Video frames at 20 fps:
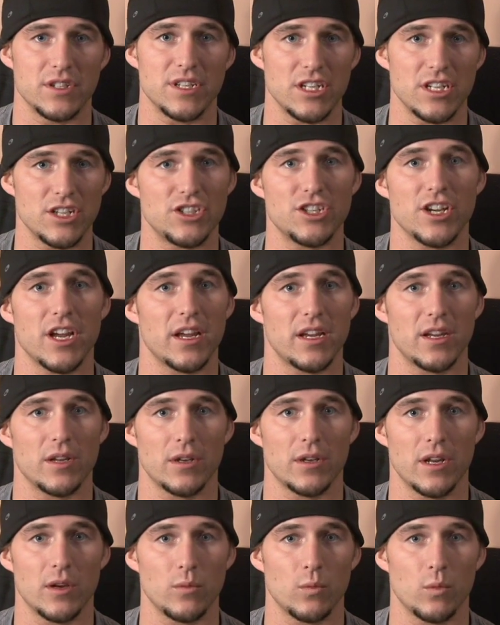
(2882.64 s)
DJ
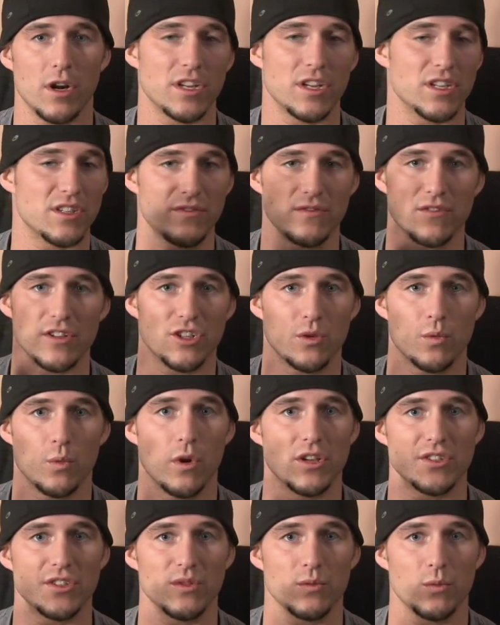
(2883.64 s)
and what his vision
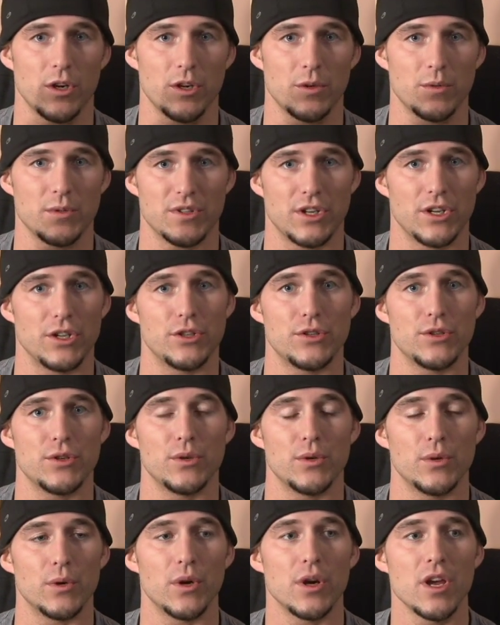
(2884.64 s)
was and what he was going to
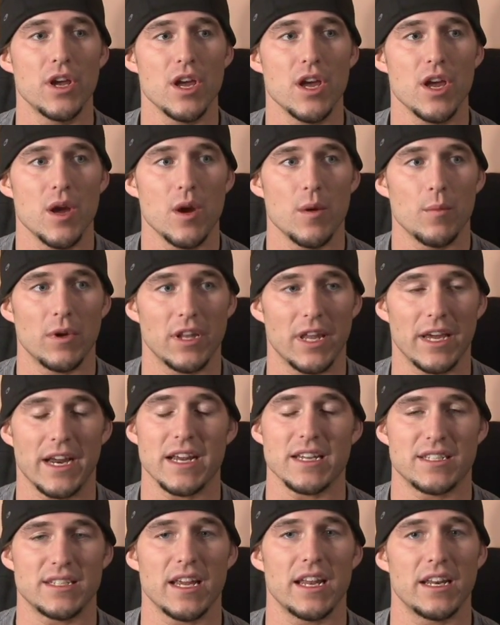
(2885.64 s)
do, but like
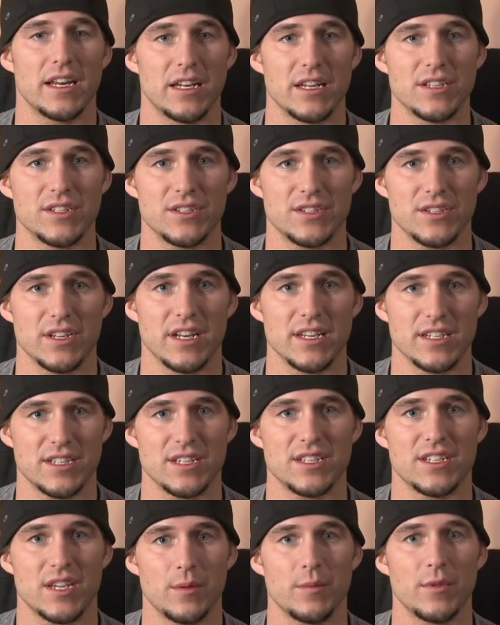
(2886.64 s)
I said, it is
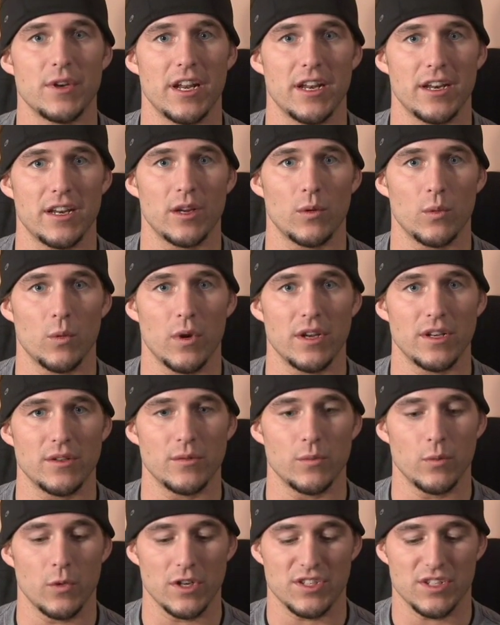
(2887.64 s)
intimidating
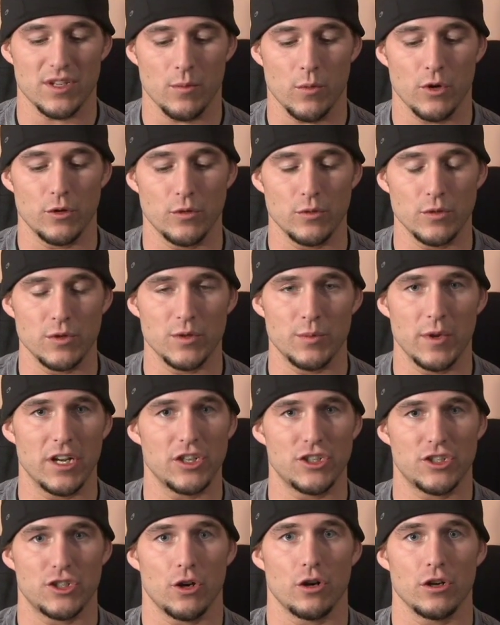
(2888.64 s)
when someone who's been
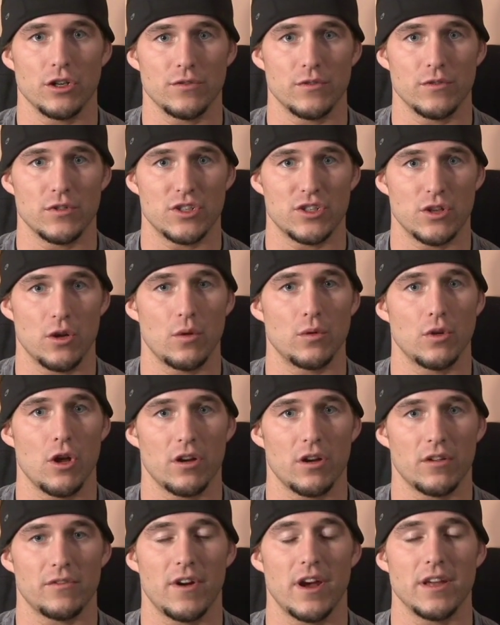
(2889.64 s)
in charge for so
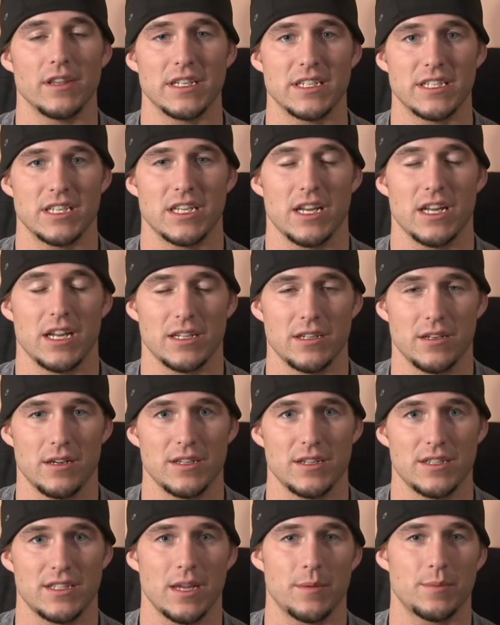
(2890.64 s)
long finally
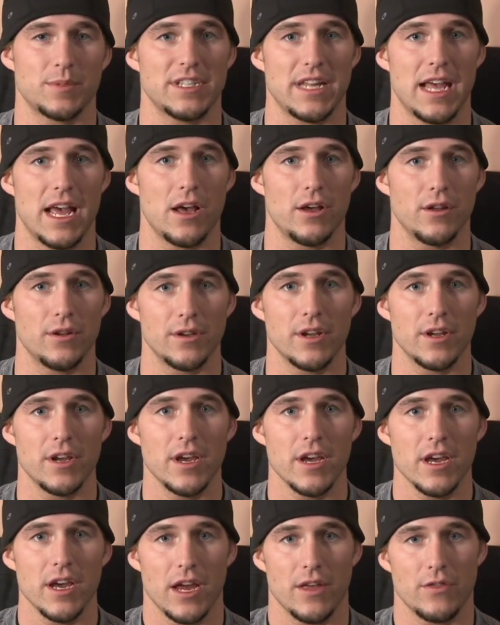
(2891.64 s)
steps down
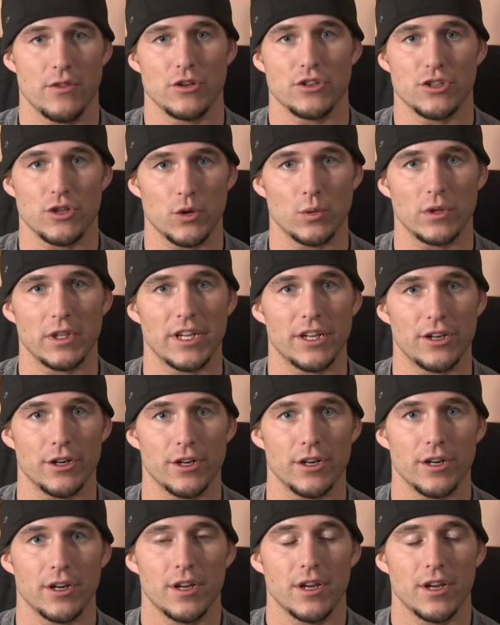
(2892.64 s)
and there's a new leader.